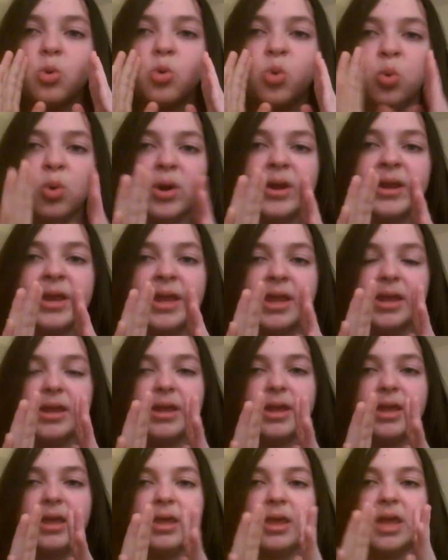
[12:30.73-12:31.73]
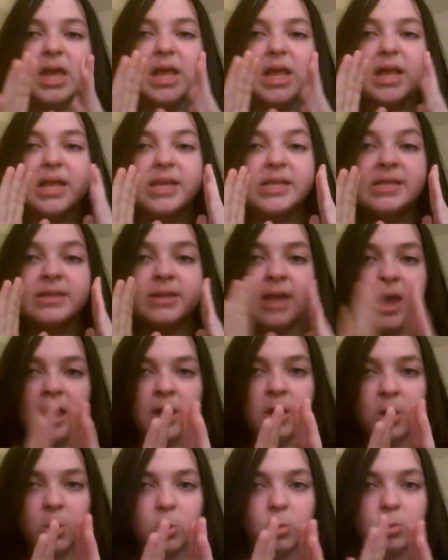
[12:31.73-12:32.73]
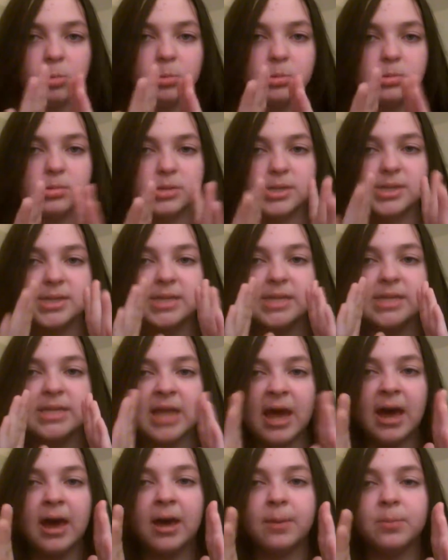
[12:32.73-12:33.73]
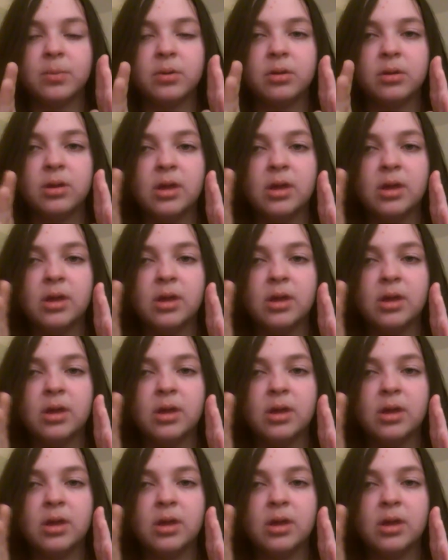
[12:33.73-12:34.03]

Quit it now. Stop.